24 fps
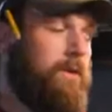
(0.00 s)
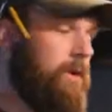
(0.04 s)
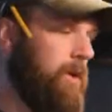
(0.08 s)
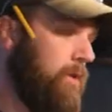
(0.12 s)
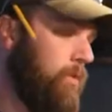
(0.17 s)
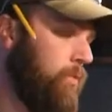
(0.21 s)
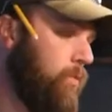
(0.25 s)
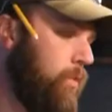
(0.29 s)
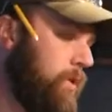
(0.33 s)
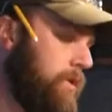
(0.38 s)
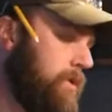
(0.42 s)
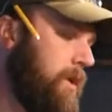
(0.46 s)
a
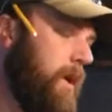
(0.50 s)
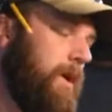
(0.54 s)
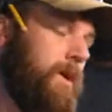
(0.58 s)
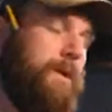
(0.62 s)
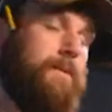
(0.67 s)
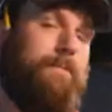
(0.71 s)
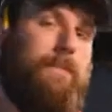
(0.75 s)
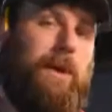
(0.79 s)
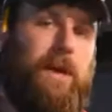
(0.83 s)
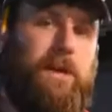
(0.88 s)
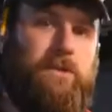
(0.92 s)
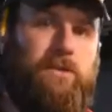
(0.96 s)

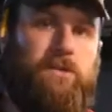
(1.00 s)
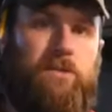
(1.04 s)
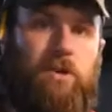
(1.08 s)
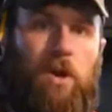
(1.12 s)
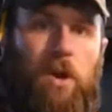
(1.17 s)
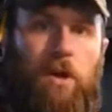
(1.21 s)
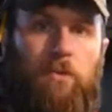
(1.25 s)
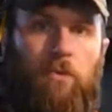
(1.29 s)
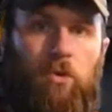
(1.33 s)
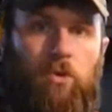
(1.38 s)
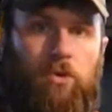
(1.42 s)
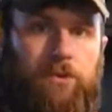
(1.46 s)
woodcutting
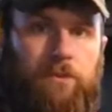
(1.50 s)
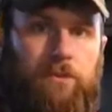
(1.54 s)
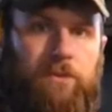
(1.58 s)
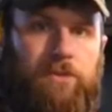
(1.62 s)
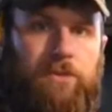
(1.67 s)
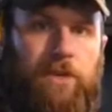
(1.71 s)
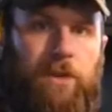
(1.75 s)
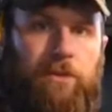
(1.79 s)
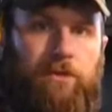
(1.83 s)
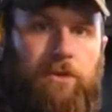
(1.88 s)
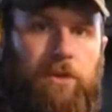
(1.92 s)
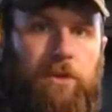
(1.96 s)
bandsaw more
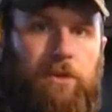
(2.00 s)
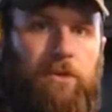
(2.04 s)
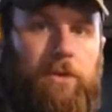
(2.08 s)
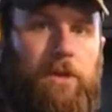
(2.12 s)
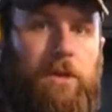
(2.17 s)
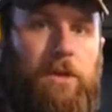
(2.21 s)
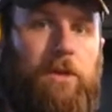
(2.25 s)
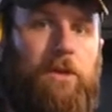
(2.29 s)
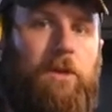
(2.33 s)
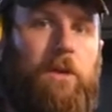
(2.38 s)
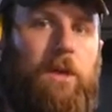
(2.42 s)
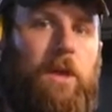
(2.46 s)

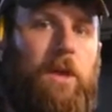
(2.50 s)
specifically,